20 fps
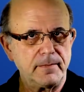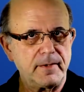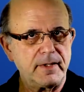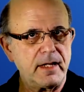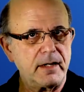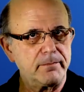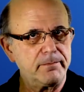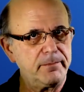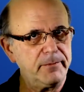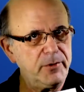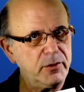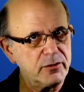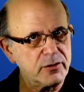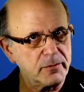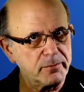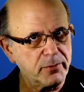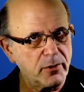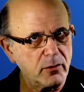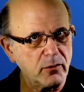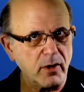They're
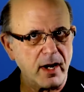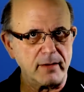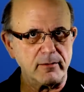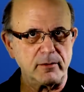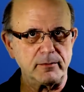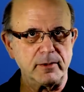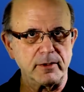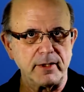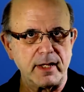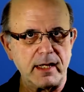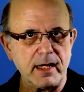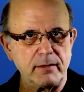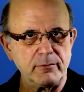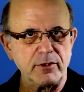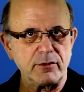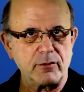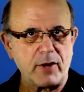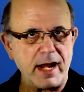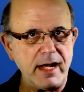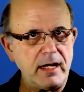user programmable. They come
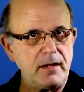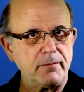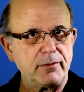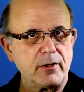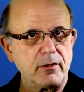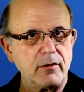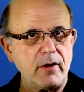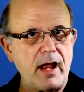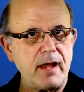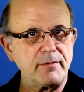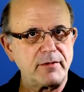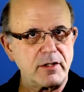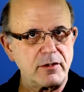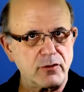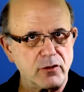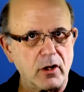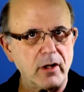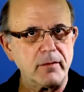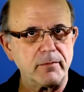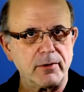with writing programs and
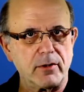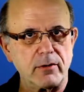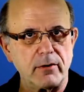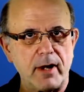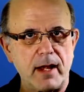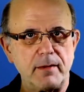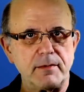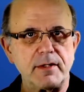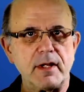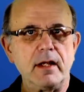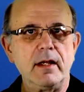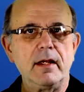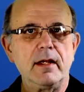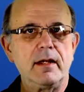drawing programs.